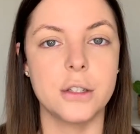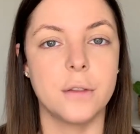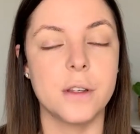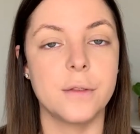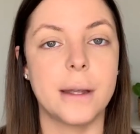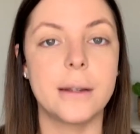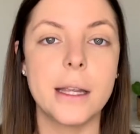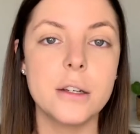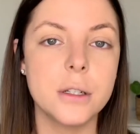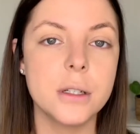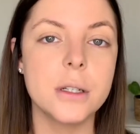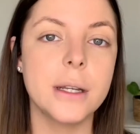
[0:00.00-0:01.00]
of this
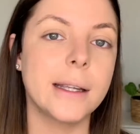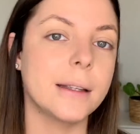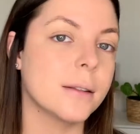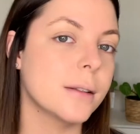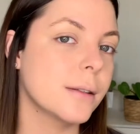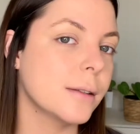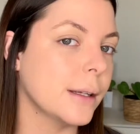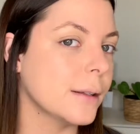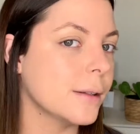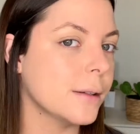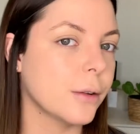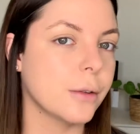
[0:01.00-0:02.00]
foundation. It
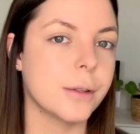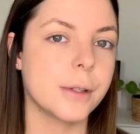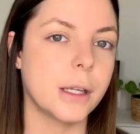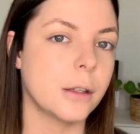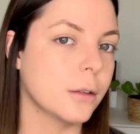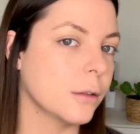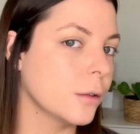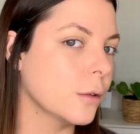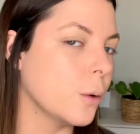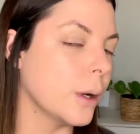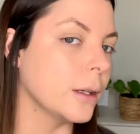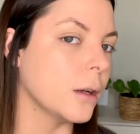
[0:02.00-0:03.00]
sits on the skin
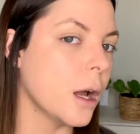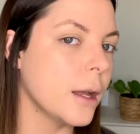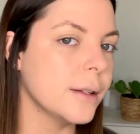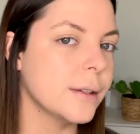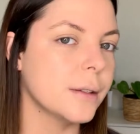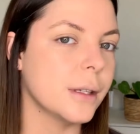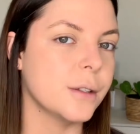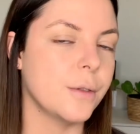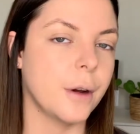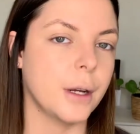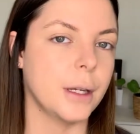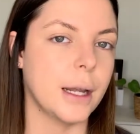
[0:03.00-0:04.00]
quite nice. It's
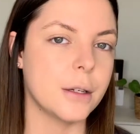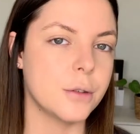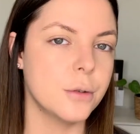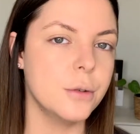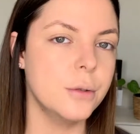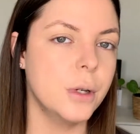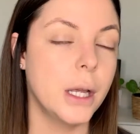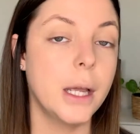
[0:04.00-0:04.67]
very natural.